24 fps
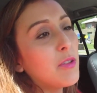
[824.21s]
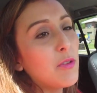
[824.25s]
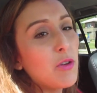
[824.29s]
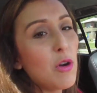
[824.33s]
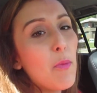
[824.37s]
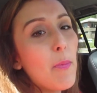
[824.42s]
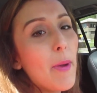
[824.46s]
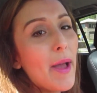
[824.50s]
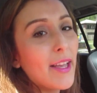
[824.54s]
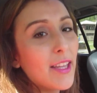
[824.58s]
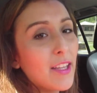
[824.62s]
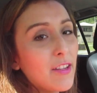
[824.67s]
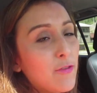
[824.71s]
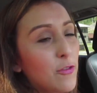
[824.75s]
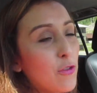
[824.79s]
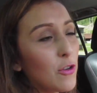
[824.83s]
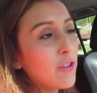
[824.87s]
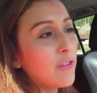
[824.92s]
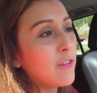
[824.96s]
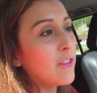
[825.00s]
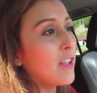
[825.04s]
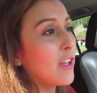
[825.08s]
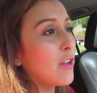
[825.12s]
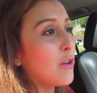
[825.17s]
good. We go back and
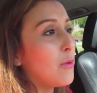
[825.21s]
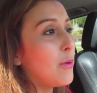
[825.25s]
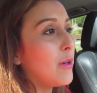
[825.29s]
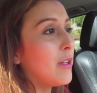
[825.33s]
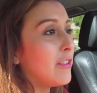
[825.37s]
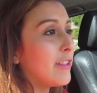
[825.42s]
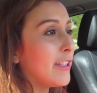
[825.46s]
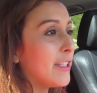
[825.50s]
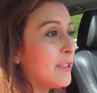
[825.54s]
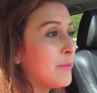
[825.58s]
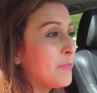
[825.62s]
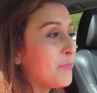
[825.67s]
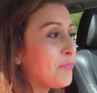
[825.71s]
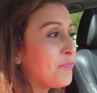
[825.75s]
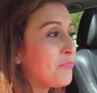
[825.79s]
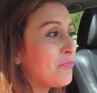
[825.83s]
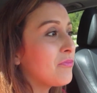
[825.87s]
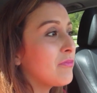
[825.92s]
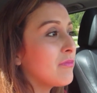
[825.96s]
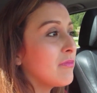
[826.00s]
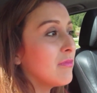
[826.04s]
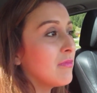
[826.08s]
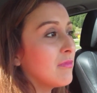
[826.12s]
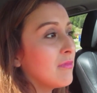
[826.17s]
forth for like a while, right?
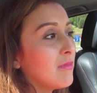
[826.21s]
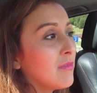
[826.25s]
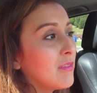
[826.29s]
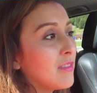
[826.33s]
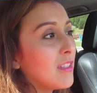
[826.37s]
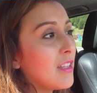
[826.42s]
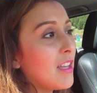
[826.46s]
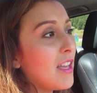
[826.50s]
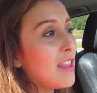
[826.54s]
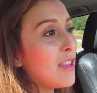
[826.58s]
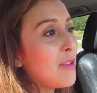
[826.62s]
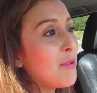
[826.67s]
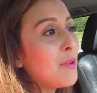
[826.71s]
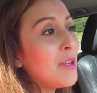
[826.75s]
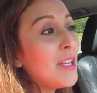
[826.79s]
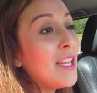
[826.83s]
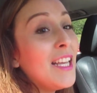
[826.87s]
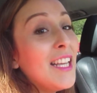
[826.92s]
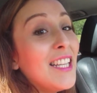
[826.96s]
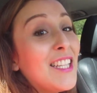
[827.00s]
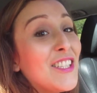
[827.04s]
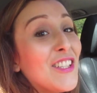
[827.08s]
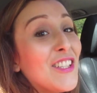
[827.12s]
And then when he